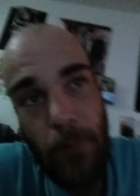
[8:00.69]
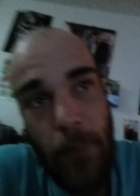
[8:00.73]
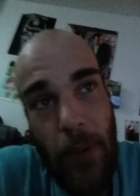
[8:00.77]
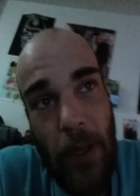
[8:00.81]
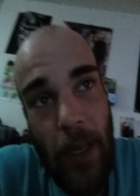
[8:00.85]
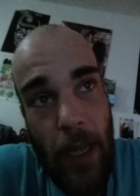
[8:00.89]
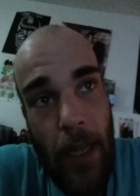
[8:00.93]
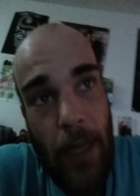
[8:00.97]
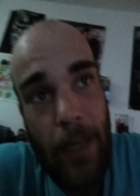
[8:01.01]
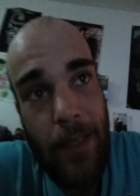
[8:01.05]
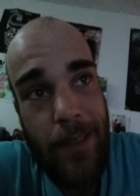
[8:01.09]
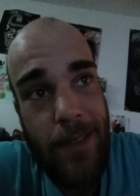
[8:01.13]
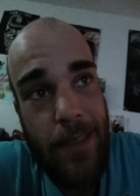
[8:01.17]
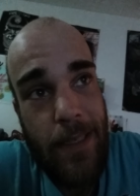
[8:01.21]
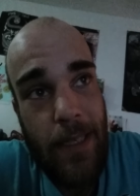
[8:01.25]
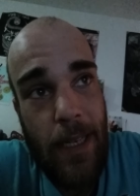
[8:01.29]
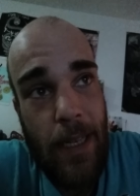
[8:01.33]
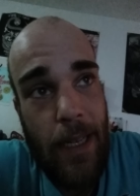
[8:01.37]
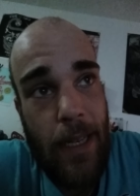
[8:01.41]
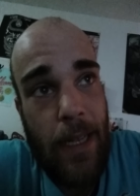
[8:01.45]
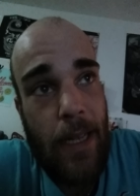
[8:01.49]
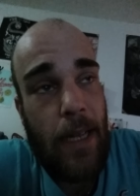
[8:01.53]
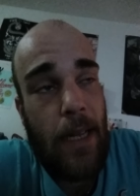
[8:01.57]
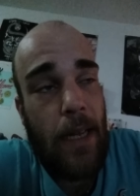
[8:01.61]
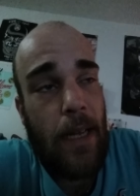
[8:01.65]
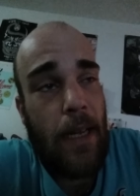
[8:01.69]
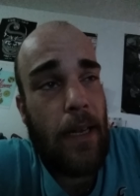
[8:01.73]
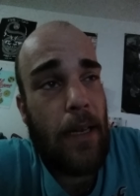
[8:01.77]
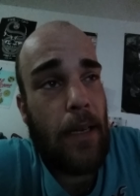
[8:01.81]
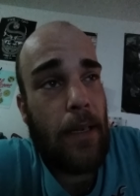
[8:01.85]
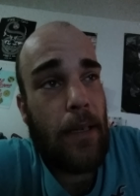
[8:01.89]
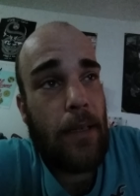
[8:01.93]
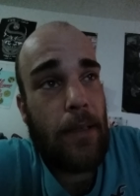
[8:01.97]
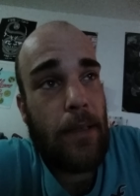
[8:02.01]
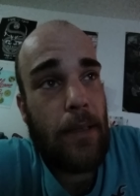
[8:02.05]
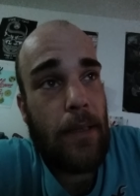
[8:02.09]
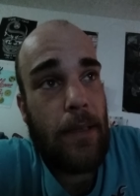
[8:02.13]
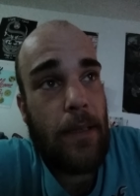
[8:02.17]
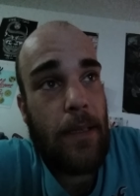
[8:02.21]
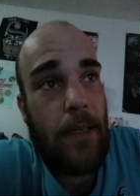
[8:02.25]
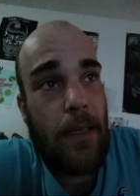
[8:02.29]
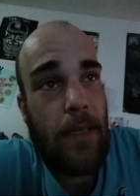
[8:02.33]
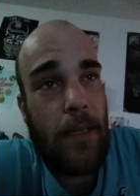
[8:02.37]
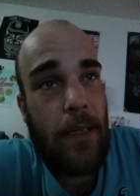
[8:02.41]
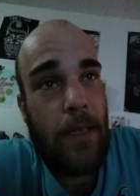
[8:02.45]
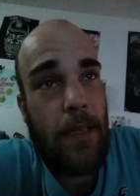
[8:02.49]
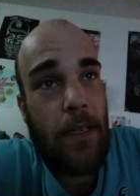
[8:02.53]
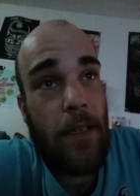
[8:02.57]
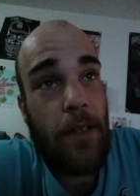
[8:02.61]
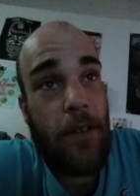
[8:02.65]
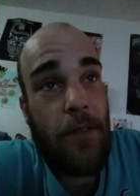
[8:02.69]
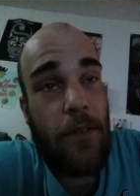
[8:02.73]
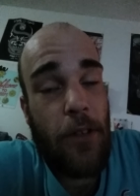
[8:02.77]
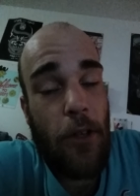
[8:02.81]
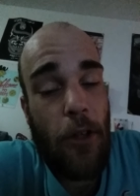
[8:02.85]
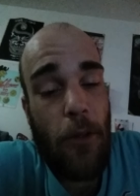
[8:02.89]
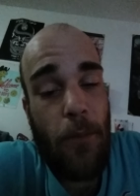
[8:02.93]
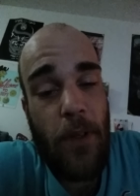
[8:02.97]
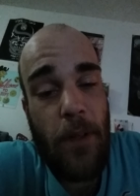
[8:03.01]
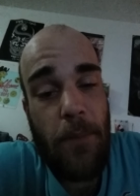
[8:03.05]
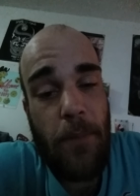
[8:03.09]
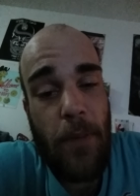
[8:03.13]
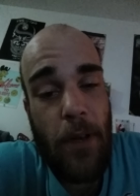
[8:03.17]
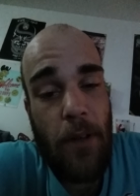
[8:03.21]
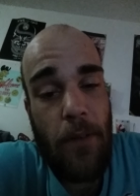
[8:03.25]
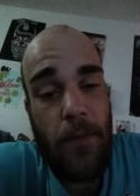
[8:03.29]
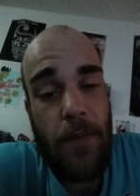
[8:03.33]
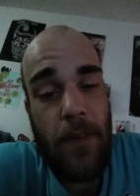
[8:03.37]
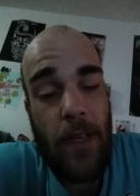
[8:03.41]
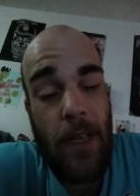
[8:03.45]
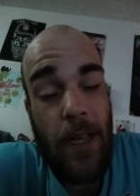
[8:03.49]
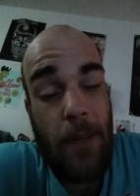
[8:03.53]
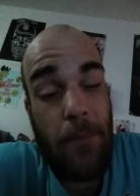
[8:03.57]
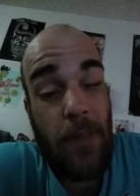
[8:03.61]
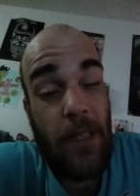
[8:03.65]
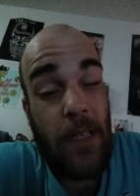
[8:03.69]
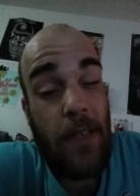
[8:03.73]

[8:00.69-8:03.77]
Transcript: But uh, you told me about the, I